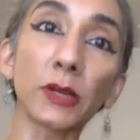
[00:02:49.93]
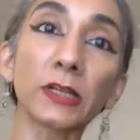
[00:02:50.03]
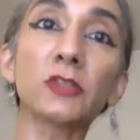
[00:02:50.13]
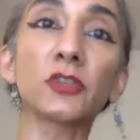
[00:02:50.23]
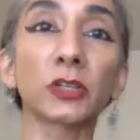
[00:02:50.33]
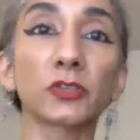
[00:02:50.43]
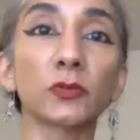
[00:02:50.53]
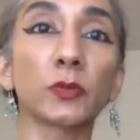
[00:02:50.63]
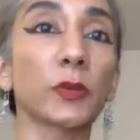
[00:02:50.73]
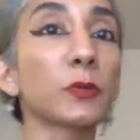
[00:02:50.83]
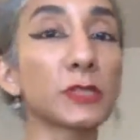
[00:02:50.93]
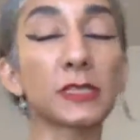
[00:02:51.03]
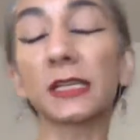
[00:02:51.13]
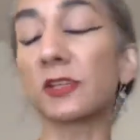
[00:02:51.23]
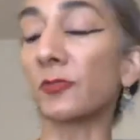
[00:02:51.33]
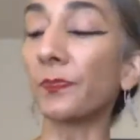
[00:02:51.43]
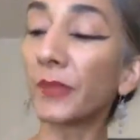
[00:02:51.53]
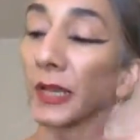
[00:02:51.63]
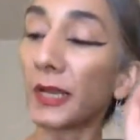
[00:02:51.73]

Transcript: in conjunction with your presentation.